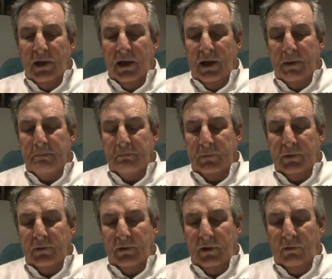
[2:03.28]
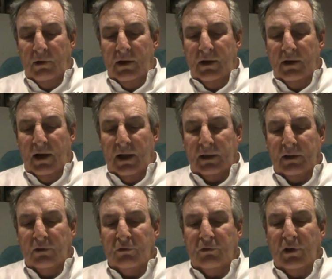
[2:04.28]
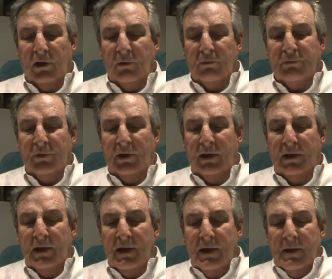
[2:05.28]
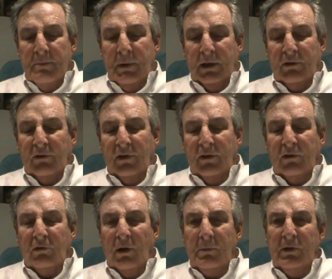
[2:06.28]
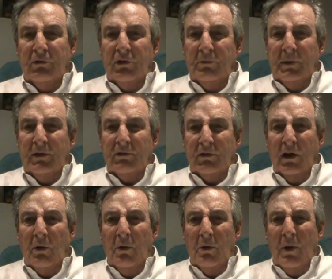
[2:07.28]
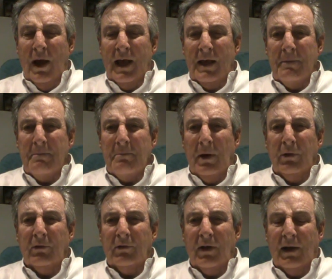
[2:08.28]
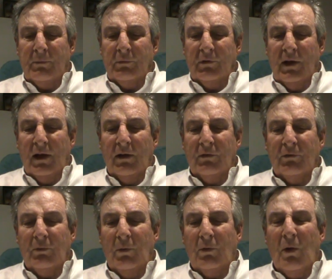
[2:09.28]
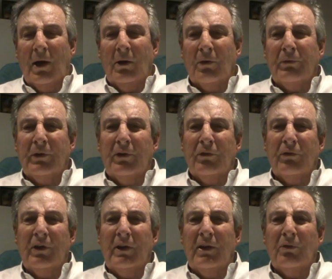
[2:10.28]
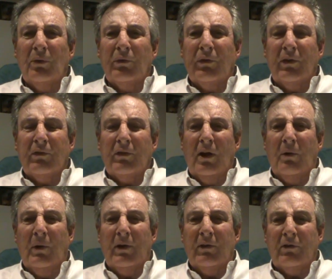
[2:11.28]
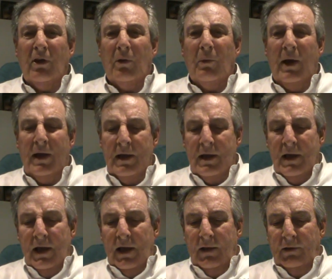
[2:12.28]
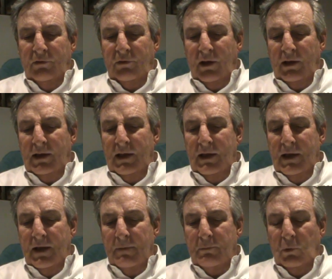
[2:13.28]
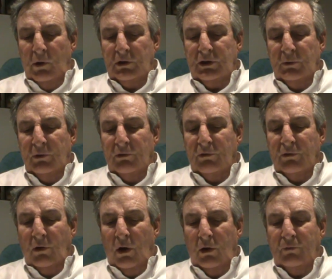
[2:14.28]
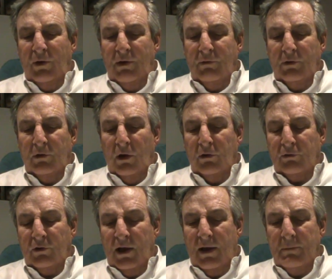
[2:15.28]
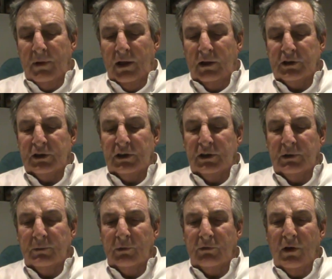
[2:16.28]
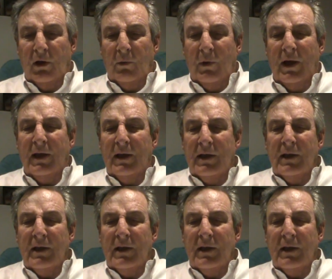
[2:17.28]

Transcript: I really like this filly, but the trouble is she's been slow away both times. Now, quite often you see these horses slow away, and then suddenly, she was a hot favourite last time, and she was slow away.